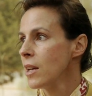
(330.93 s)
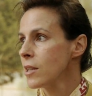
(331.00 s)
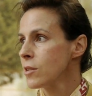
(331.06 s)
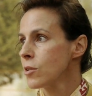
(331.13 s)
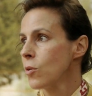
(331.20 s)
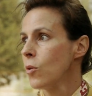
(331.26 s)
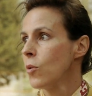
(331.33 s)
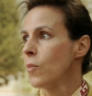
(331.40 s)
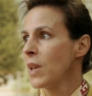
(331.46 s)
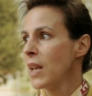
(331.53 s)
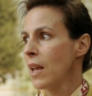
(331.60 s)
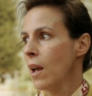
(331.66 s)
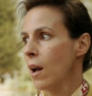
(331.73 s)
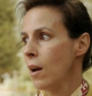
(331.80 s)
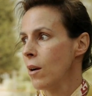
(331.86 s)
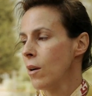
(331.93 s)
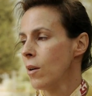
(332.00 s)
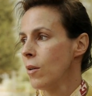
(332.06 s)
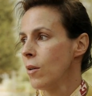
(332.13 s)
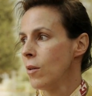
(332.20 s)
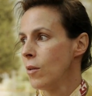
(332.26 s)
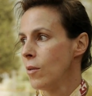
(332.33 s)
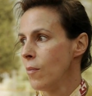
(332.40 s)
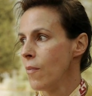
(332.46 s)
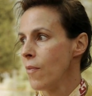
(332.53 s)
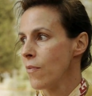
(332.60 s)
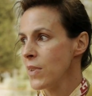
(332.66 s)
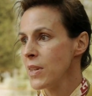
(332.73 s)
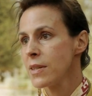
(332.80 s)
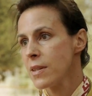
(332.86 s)
So
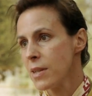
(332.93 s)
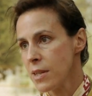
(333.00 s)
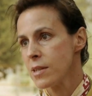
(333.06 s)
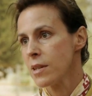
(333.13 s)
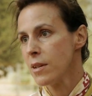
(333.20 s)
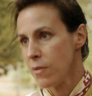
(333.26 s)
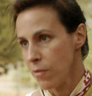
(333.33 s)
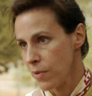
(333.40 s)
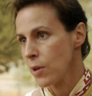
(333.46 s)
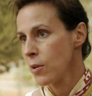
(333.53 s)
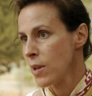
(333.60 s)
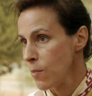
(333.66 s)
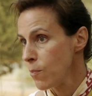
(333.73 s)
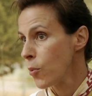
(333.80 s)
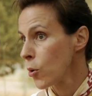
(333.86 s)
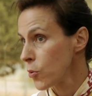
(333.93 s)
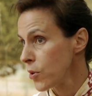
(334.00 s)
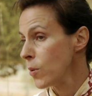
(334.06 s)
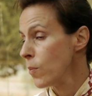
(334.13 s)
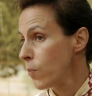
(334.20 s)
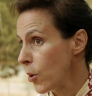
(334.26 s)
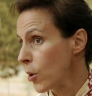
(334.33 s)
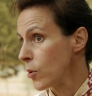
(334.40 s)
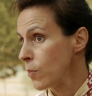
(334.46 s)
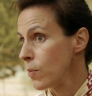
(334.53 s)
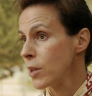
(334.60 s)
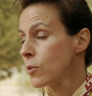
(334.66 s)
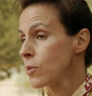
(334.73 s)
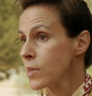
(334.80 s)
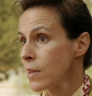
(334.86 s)
this is a very important point,
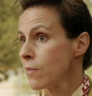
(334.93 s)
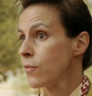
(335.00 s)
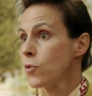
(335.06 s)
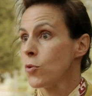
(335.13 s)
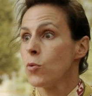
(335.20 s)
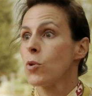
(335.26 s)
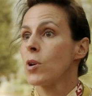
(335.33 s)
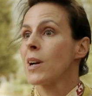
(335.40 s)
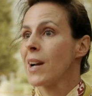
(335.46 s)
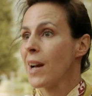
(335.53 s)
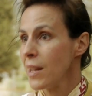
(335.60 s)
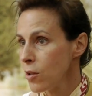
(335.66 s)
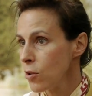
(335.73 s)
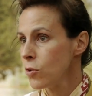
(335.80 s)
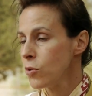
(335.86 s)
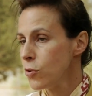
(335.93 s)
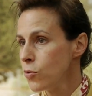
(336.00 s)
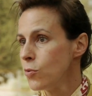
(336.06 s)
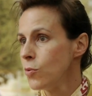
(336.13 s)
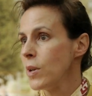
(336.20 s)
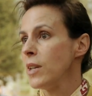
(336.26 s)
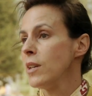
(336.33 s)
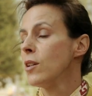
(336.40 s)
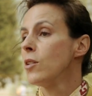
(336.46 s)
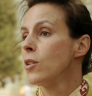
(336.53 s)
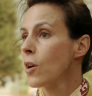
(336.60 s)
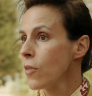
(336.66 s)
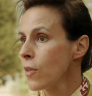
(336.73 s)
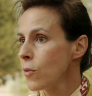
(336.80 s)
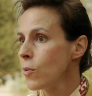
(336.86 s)
because if you cannot do in
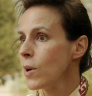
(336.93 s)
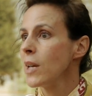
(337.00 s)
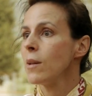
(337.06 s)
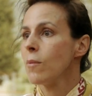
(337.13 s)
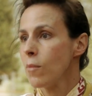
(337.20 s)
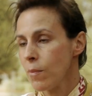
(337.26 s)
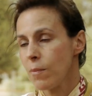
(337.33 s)
another way,